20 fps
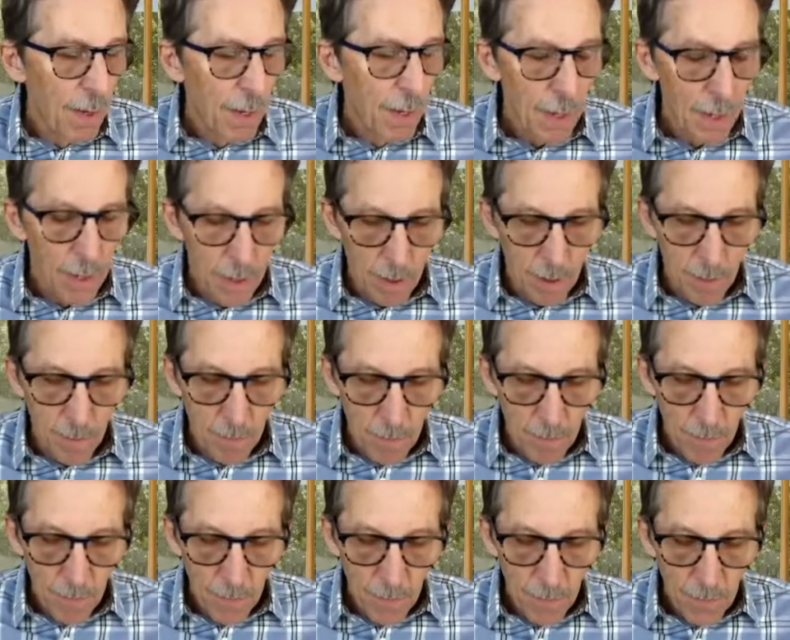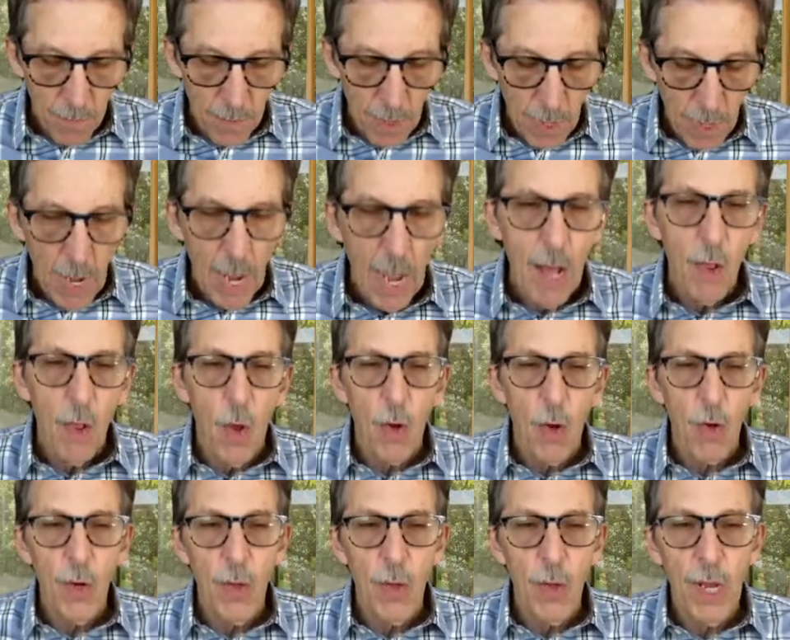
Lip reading: how long do you